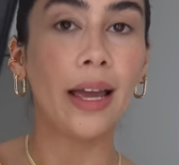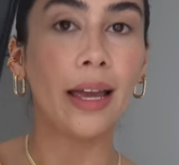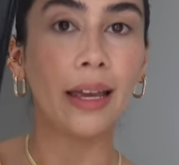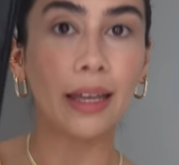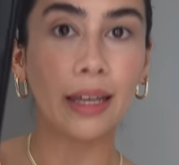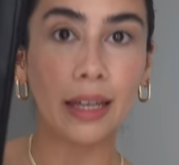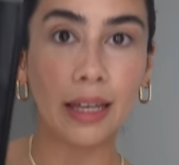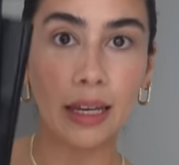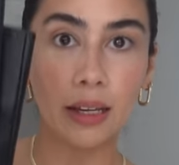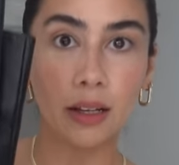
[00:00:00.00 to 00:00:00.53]

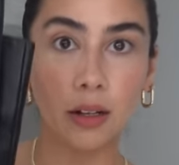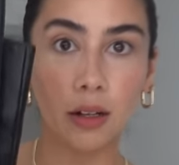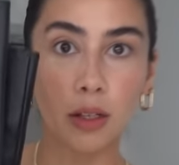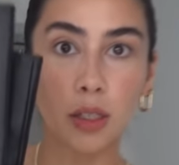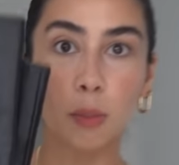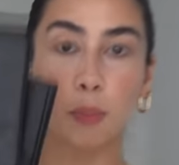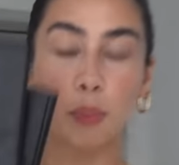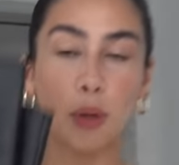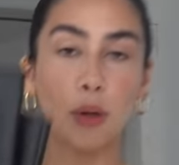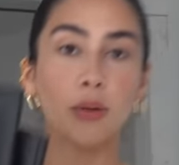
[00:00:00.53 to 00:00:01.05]

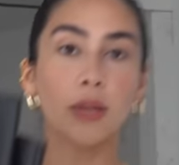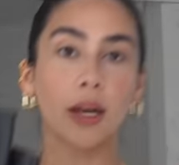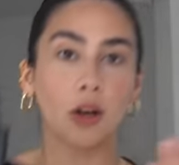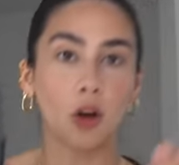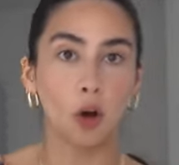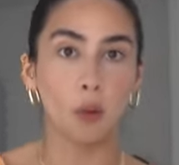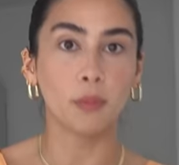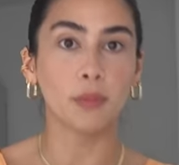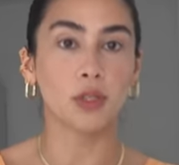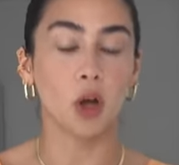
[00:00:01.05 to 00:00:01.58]
heeled boot that
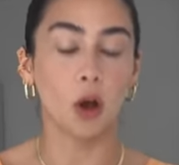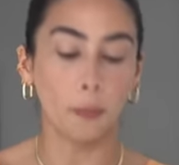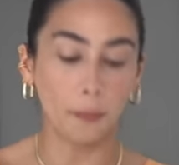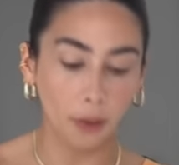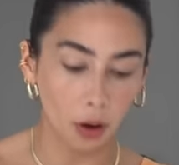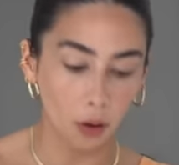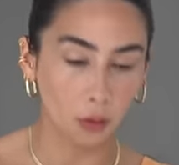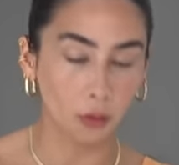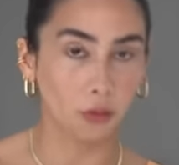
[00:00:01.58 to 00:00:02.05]
comes up